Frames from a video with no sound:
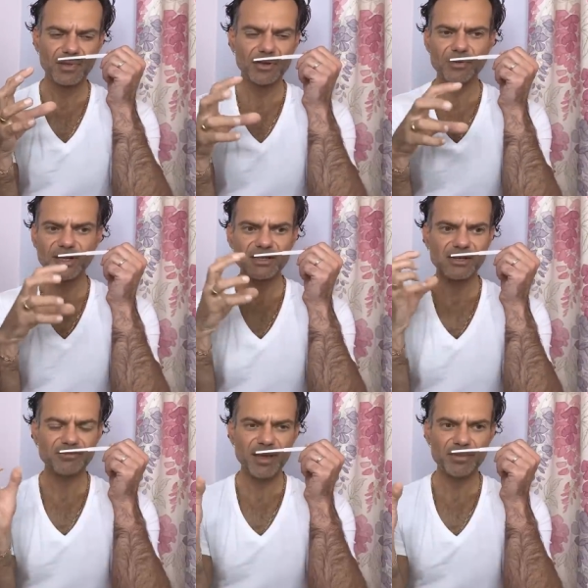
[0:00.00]
a great
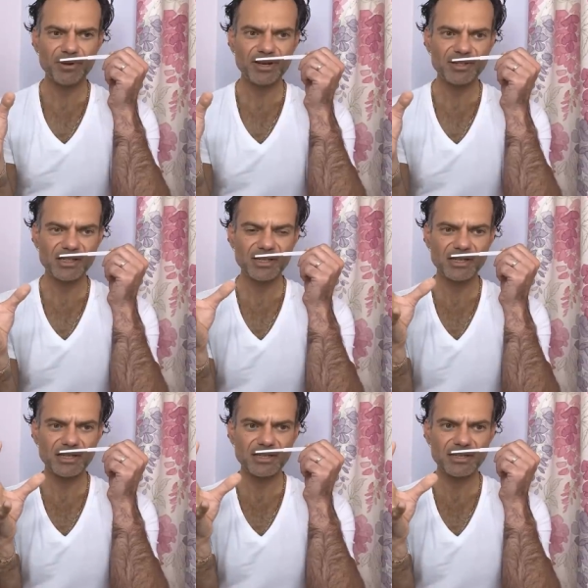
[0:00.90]
deal of pepperiness. It,
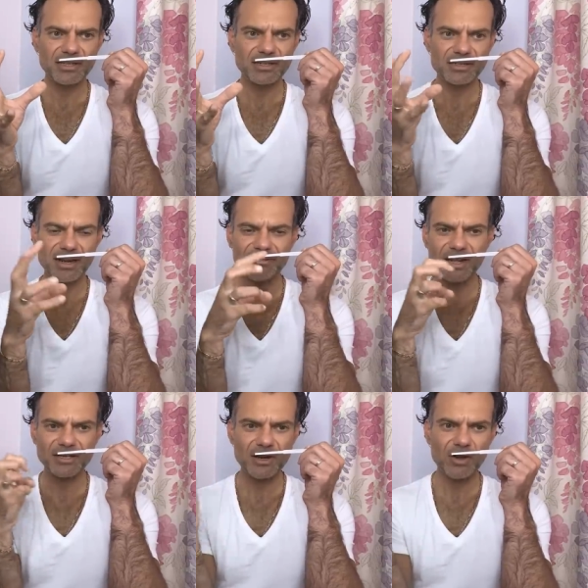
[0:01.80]
it, it doesn't have
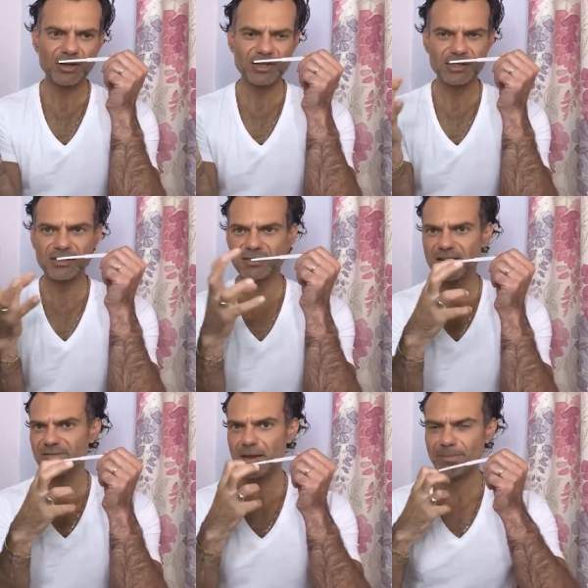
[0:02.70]
that darkness. It doesn't
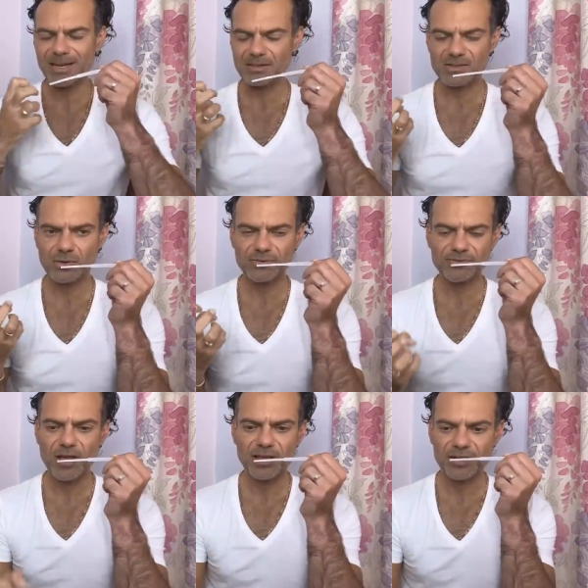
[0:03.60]
have that petals on
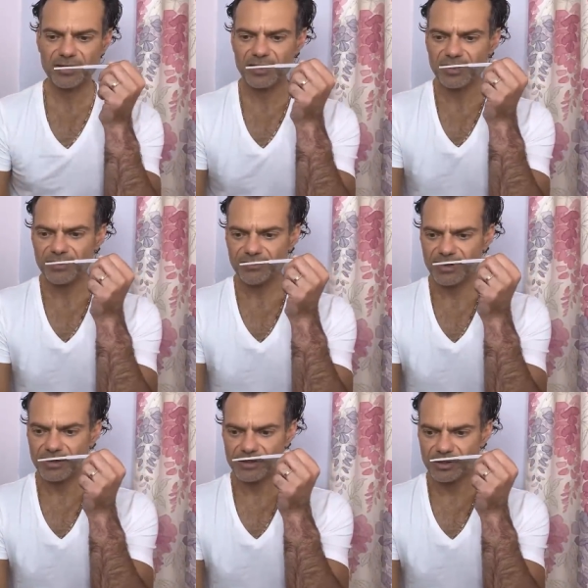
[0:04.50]
fire
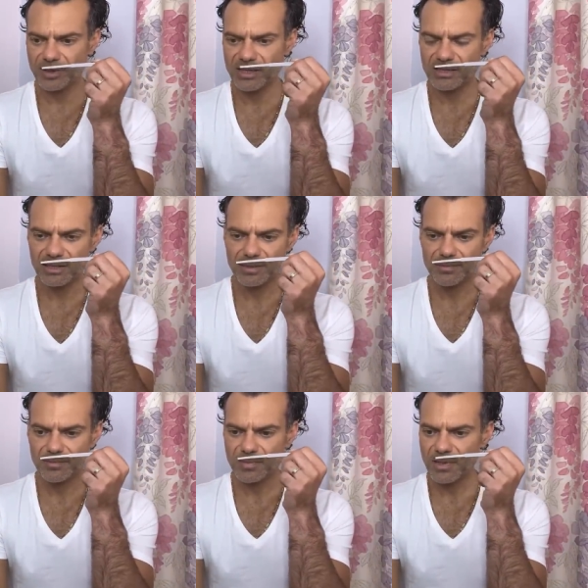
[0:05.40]
feel to it.
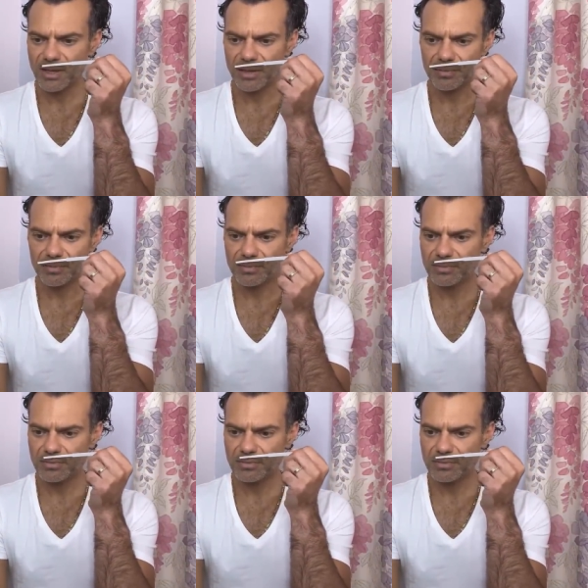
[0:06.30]
Um,